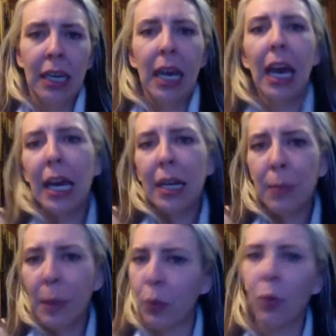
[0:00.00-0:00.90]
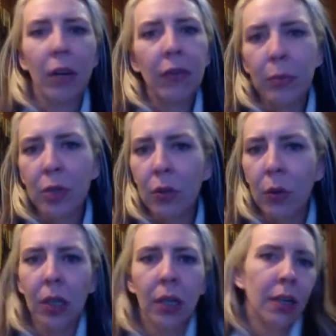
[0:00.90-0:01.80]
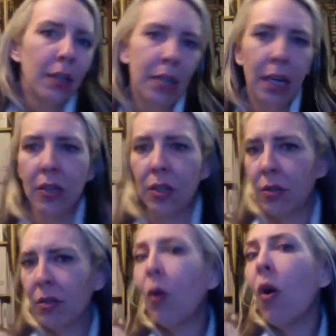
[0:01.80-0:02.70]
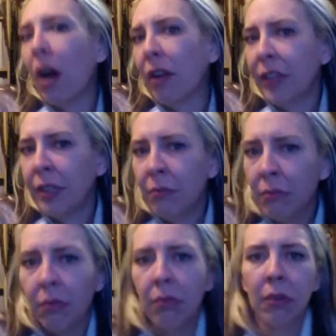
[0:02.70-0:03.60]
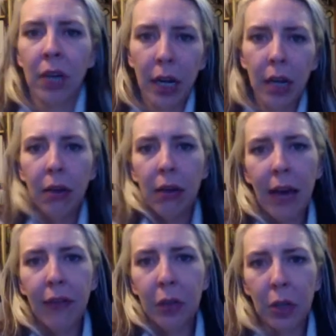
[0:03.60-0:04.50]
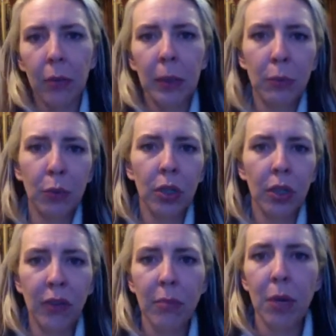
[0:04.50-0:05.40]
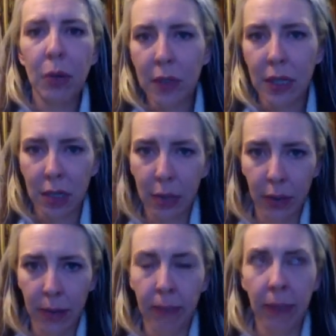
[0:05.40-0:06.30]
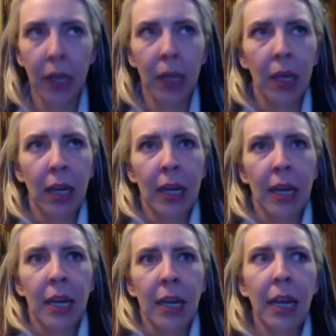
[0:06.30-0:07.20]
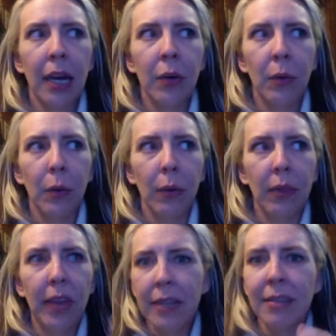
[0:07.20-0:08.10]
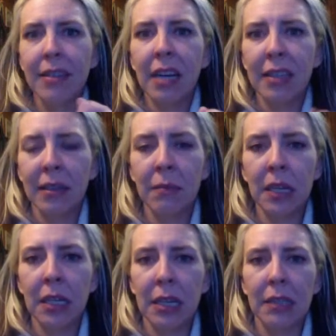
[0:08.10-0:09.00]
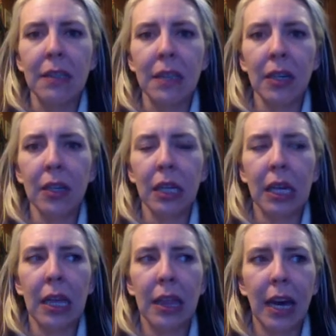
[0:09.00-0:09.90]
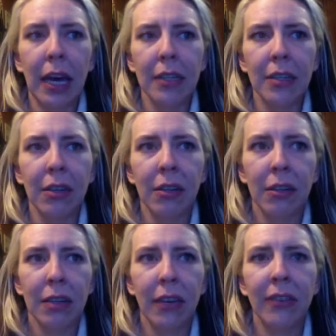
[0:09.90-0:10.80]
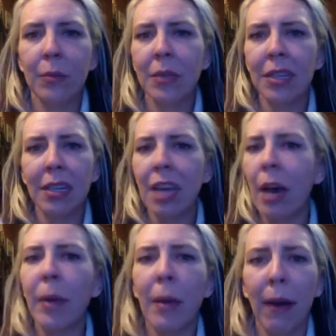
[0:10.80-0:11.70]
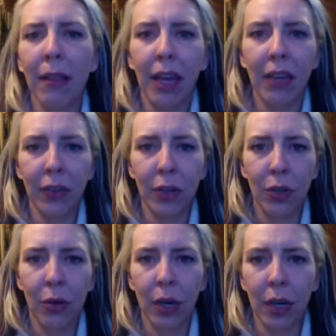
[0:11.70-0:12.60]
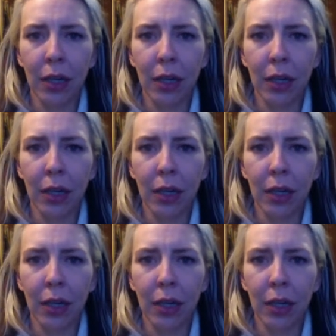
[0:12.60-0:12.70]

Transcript: And people who aren't from New York tend, often kind of have a little bit more of a mosey to them. Now, that's not something necessarily that if someone said, tell me about life in New York,